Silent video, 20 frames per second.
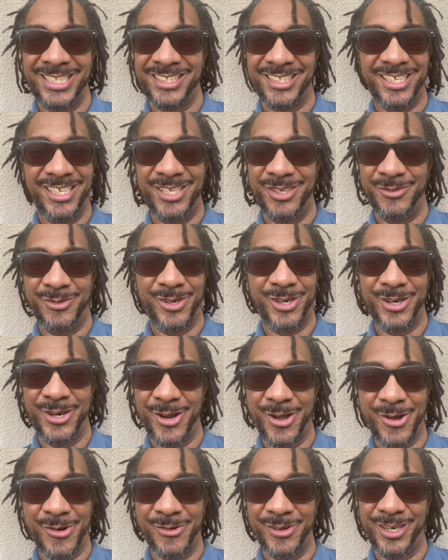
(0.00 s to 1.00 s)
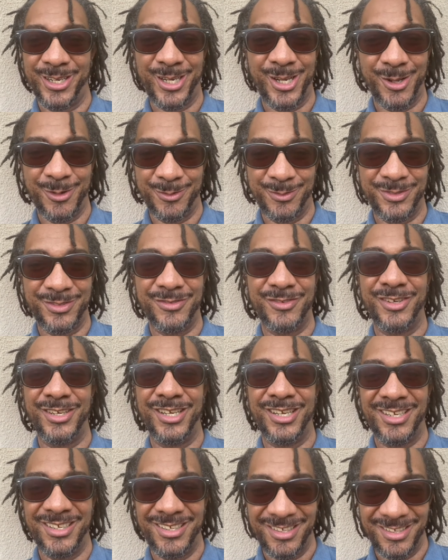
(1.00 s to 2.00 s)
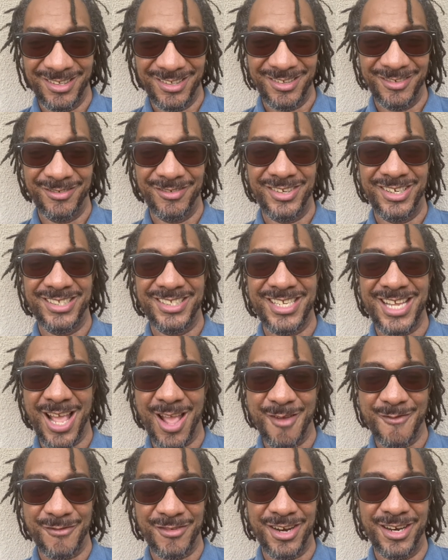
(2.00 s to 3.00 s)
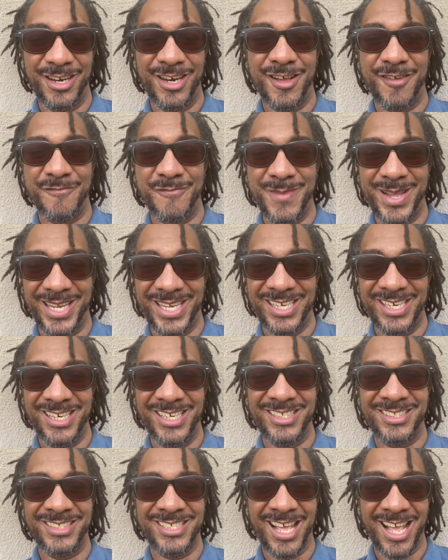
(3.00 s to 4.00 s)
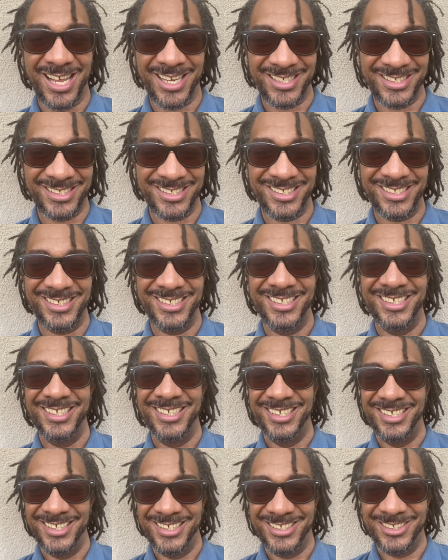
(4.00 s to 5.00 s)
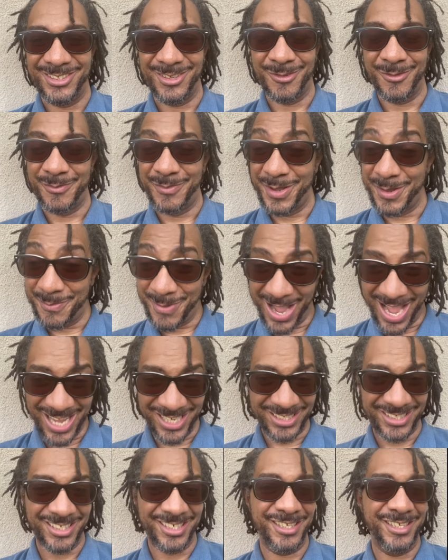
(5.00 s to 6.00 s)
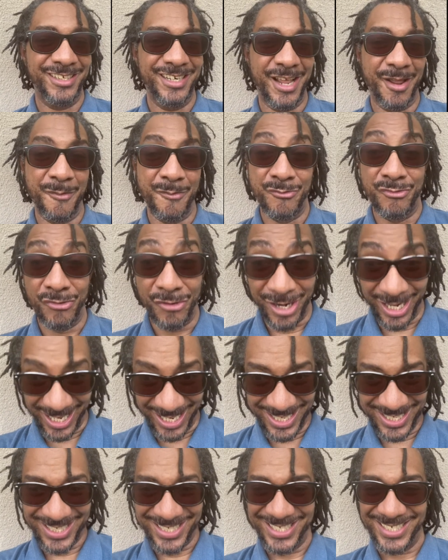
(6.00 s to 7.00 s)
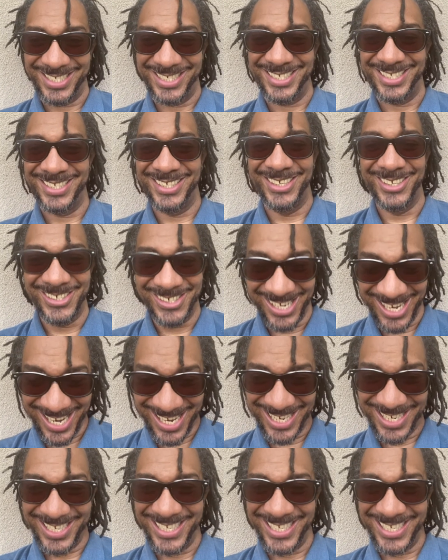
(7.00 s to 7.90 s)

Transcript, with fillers: to hear the word no when it comes for the, for the time, for the lovemaking and the sex. So be passionate and bring it, okay?